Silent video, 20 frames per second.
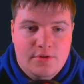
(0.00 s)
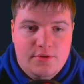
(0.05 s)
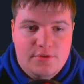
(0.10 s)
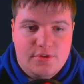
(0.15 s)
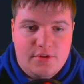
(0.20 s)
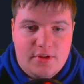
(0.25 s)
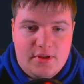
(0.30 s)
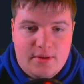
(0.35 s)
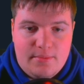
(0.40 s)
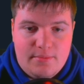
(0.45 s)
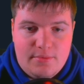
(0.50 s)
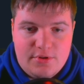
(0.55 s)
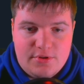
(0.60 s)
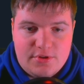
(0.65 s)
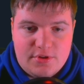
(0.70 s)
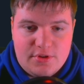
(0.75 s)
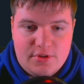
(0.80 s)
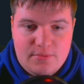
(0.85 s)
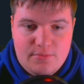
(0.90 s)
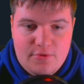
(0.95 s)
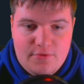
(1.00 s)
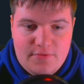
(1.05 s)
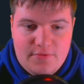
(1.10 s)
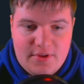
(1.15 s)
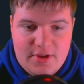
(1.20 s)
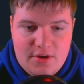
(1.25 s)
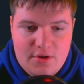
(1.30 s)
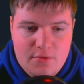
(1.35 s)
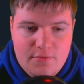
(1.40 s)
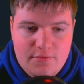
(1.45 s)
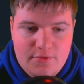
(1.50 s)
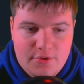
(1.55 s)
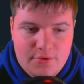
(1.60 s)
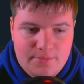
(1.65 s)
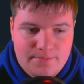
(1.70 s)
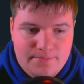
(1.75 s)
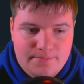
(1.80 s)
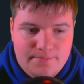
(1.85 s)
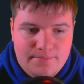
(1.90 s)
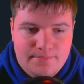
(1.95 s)
So then I'm just going to move that
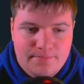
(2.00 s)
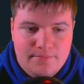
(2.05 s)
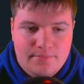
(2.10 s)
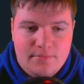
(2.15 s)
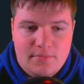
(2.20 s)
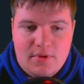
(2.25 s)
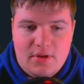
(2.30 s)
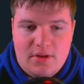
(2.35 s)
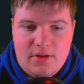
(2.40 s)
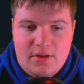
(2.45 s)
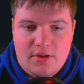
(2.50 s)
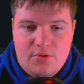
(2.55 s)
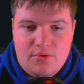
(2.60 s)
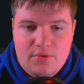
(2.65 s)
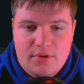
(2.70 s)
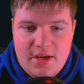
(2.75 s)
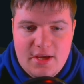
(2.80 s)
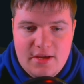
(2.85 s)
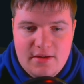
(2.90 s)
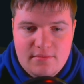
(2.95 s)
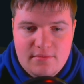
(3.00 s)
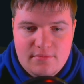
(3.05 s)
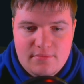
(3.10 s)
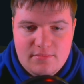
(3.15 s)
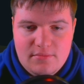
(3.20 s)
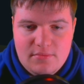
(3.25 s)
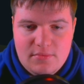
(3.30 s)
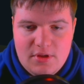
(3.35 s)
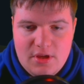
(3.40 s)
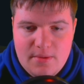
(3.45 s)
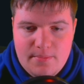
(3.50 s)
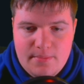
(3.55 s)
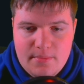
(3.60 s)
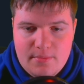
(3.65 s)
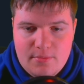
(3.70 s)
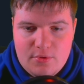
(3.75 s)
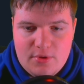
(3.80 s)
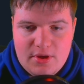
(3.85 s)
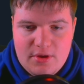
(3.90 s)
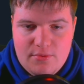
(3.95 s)
over and hit create. Yep,
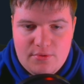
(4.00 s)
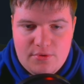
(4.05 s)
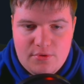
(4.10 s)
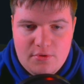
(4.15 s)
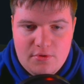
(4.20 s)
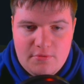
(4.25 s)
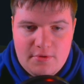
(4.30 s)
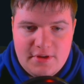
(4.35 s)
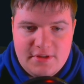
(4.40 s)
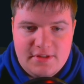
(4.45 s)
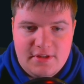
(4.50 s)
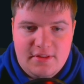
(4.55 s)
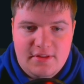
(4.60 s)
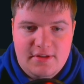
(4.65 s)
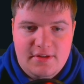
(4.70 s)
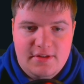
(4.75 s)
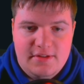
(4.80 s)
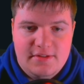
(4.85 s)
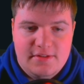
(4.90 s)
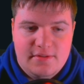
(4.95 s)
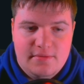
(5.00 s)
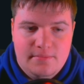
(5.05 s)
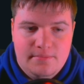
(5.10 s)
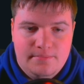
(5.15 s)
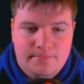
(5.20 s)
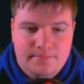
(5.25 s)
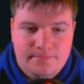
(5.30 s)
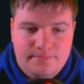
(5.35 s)
I'm okay with you erasing the disk.